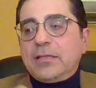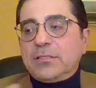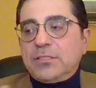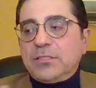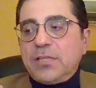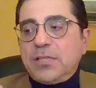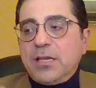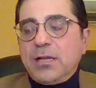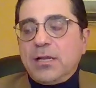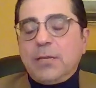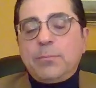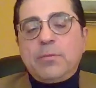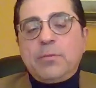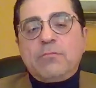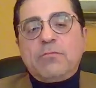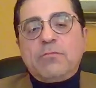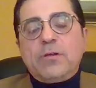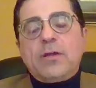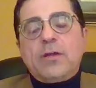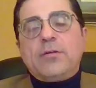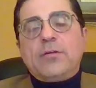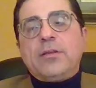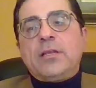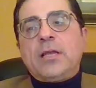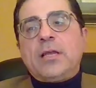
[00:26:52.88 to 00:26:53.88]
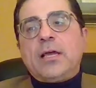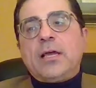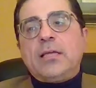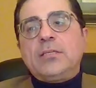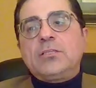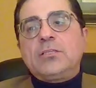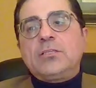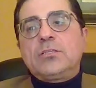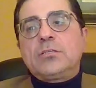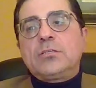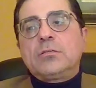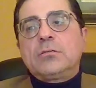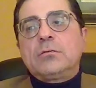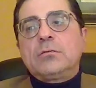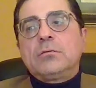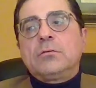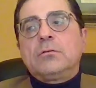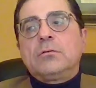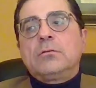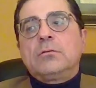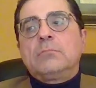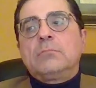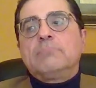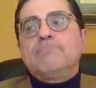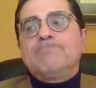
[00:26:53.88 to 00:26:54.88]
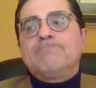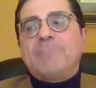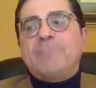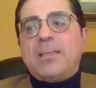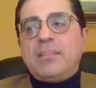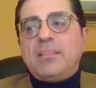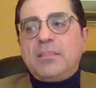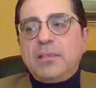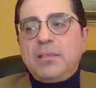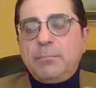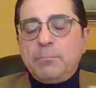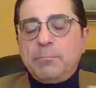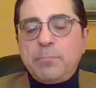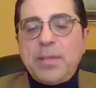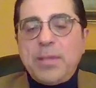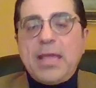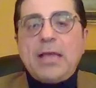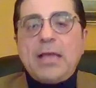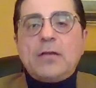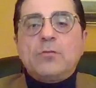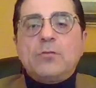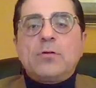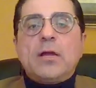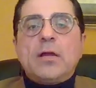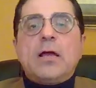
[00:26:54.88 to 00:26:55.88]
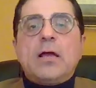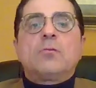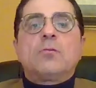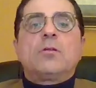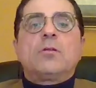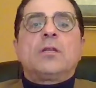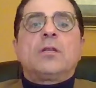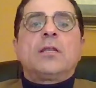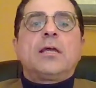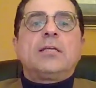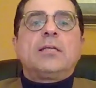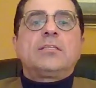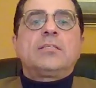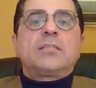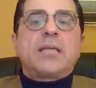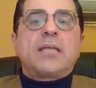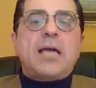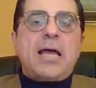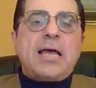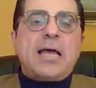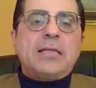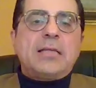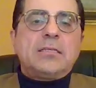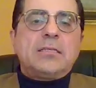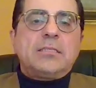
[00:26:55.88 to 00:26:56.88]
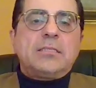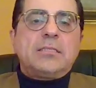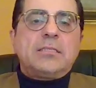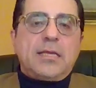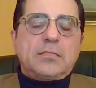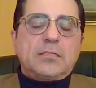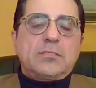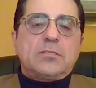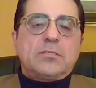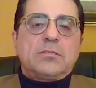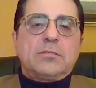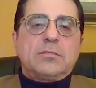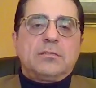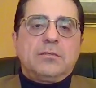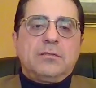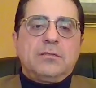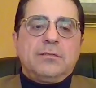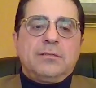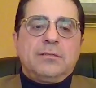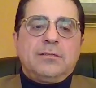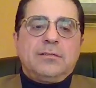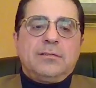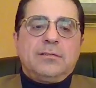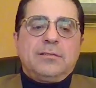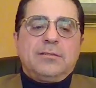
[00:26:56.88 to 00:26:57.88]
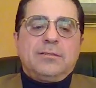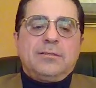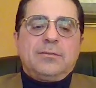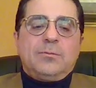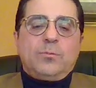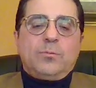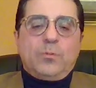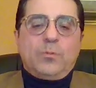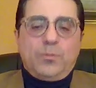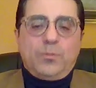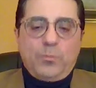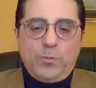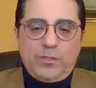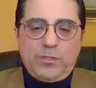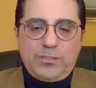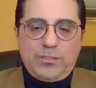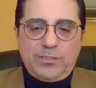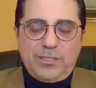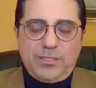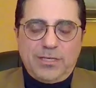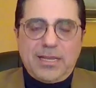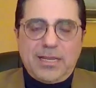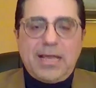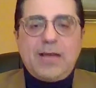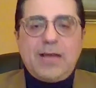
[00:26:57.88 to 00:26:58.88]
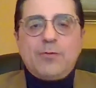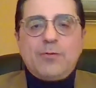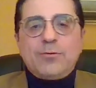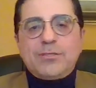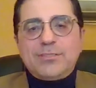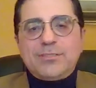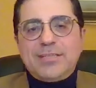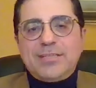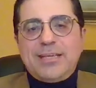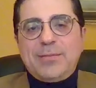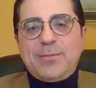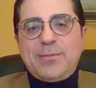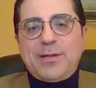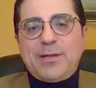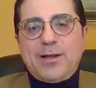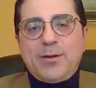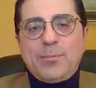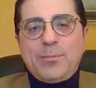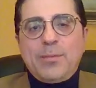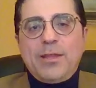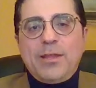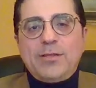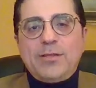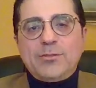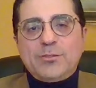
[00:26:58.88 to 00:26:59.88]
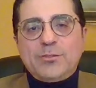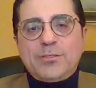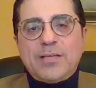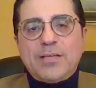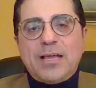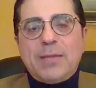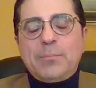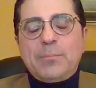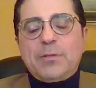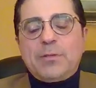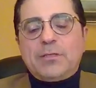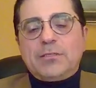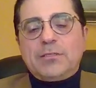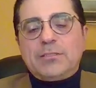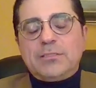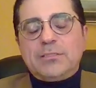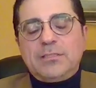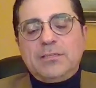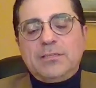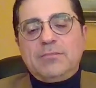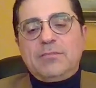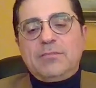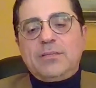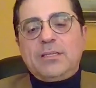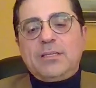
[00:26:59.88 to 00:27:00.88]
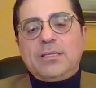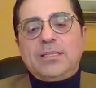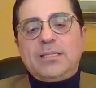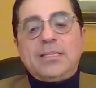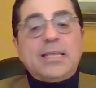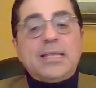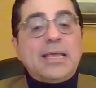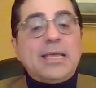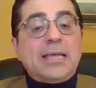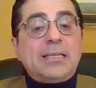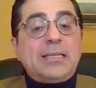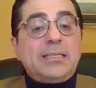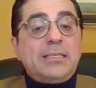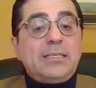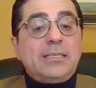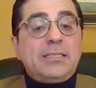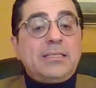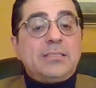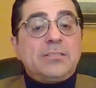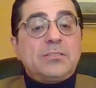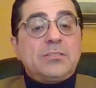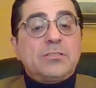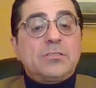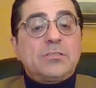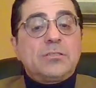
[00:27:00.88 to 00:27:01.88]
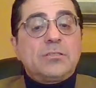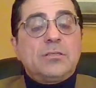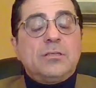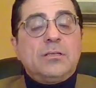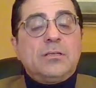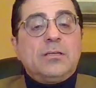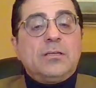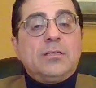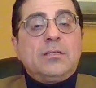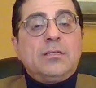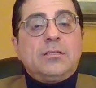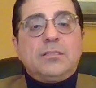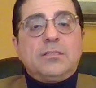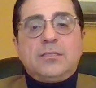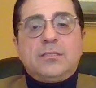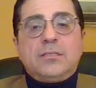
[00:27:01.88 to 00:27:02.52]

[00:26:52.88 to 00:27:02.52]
set up a very nice, I think, background, a nice context with which to now examine our major topic this evening, and that is the